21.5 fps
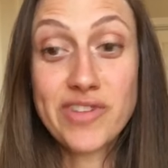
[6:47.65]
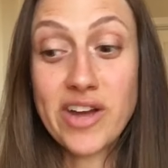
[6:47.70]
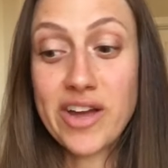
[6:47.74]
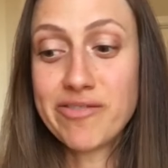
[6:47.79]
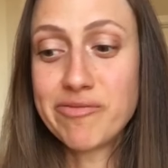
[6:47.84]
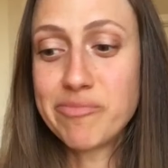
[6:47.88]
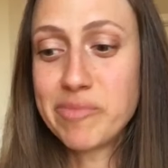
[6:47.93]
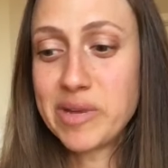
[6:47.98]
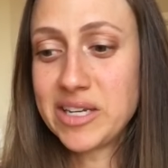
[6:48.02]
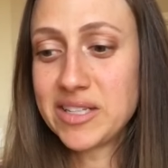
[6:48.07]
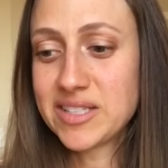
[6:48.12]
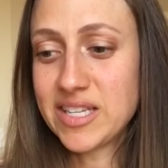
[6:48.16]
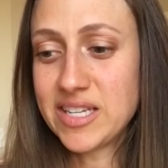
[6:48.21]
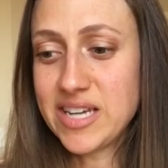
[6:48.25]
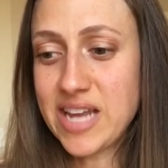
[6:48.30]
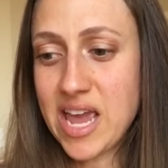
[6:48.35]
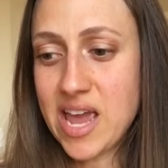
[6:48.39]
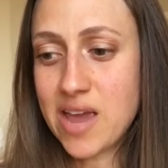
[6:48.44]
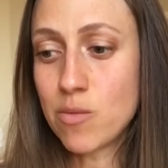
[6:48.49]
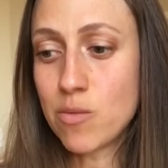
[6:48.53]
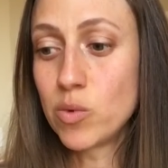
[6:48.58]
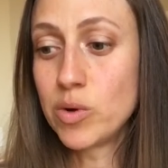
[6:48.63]
five minutes a
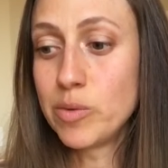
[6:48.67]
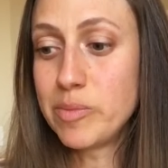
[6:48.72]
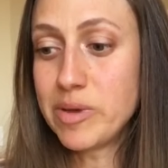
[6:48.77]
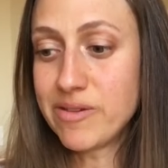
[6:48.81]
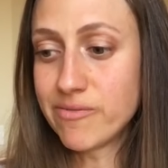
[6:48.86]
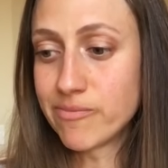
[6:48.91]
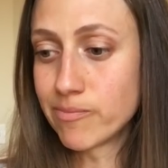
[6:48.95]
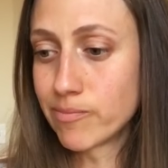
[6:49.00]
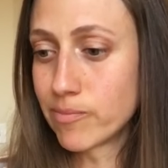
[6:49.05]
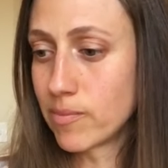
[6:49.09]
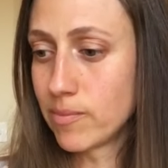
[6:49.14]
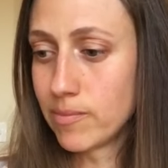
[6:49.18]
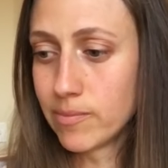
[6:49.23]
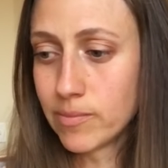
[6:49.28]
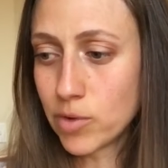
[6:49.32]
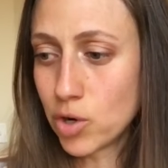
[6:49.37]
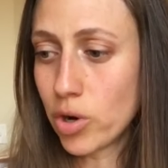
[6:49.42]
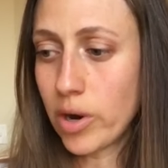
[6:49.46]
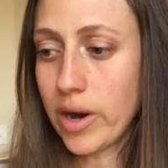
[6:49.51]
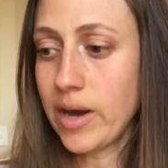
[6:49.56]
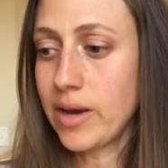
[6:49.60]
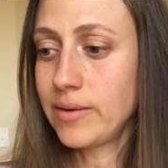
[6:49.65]
day would be
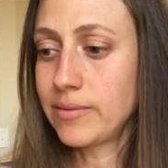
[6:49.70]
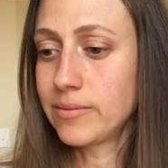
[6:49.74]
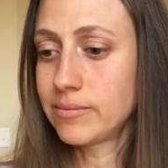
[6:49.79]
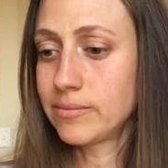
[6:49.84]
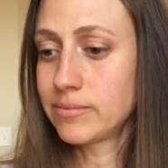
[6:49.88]
great.